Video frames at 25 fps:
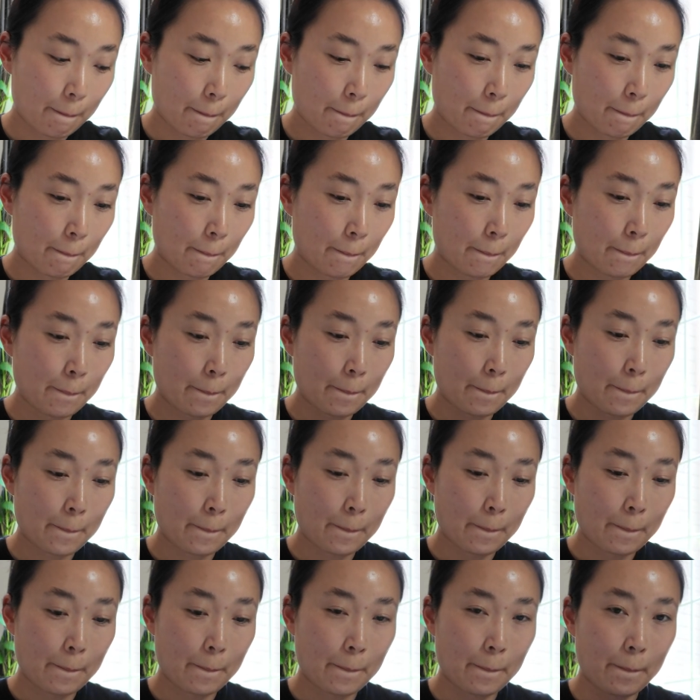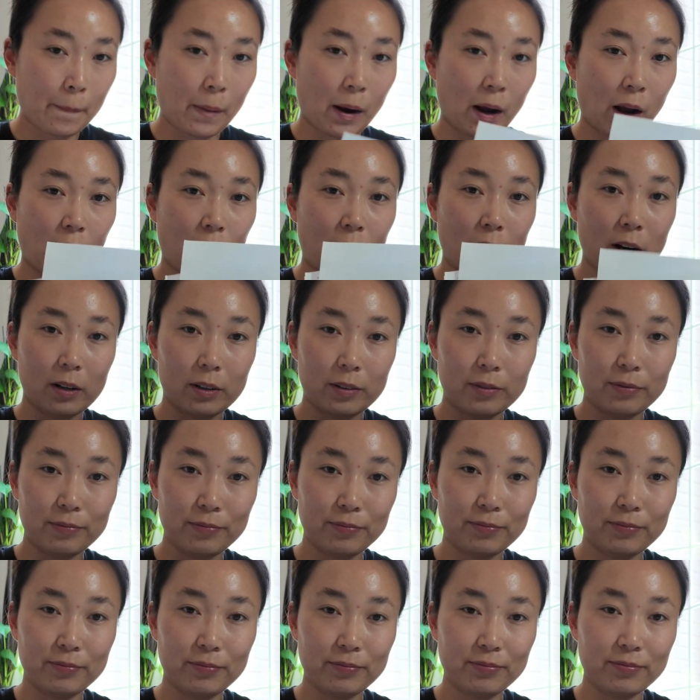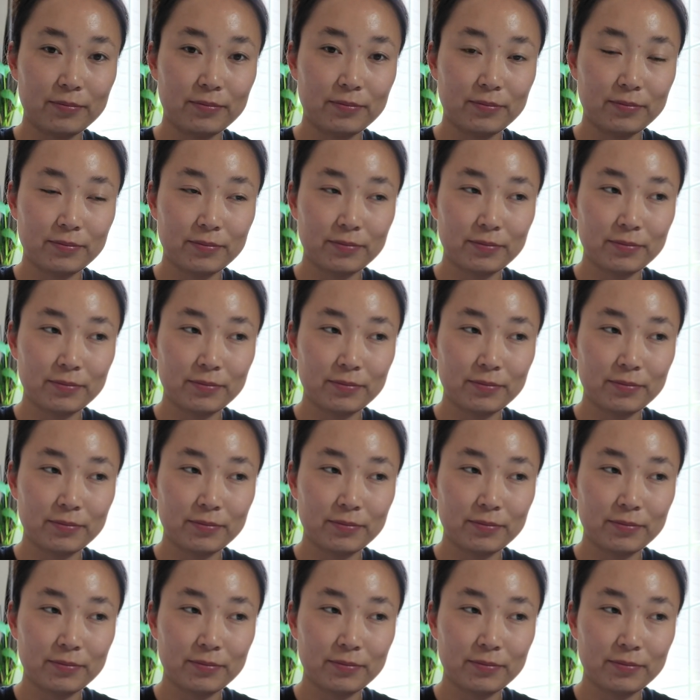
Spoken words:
Nothing is said.